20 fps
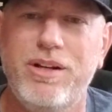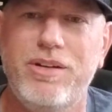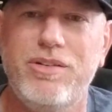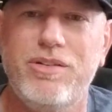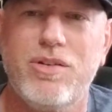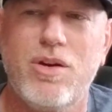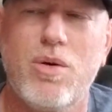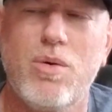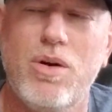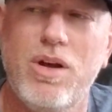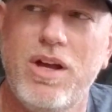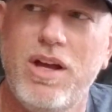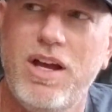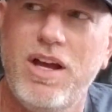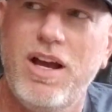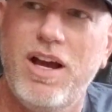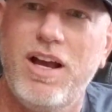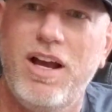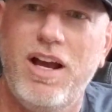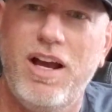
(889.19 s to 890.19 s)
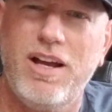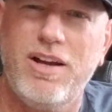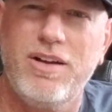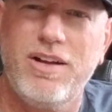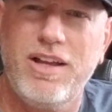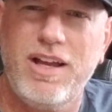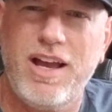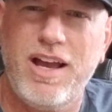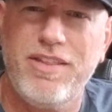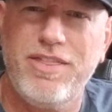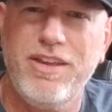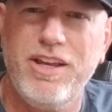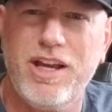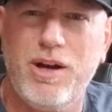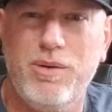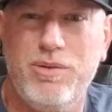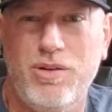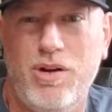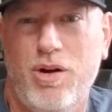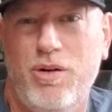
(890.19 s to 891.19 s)
And so I think
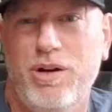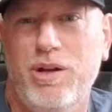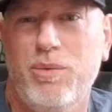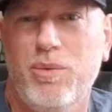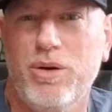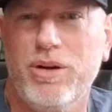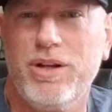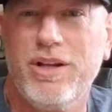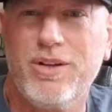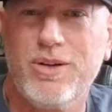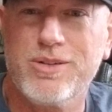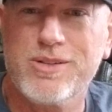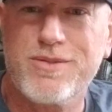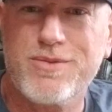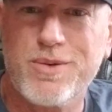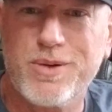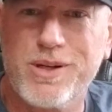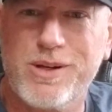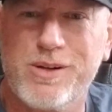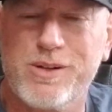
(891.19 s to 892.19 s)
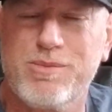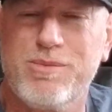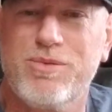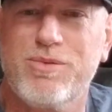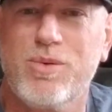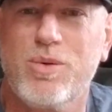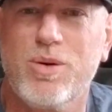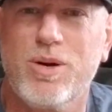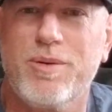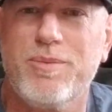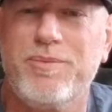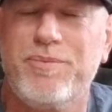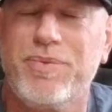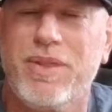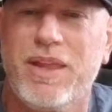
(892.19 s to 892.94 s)
I was already working close to 40 hours before.